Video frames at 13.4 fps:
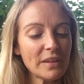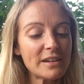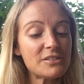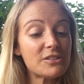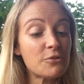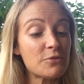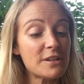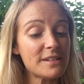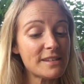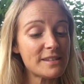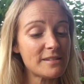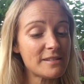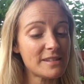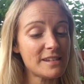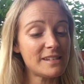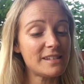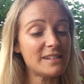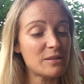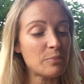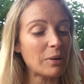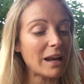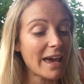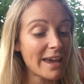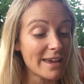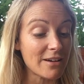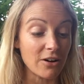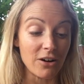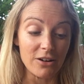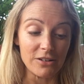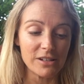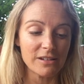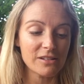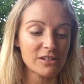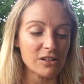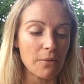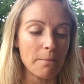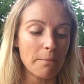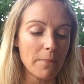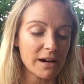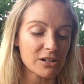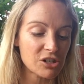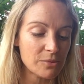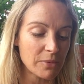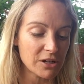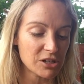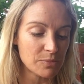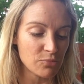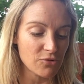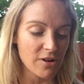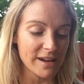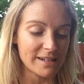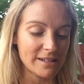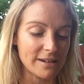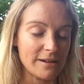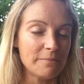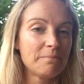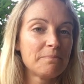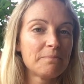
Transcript: So this is the play card. So much, much brighter.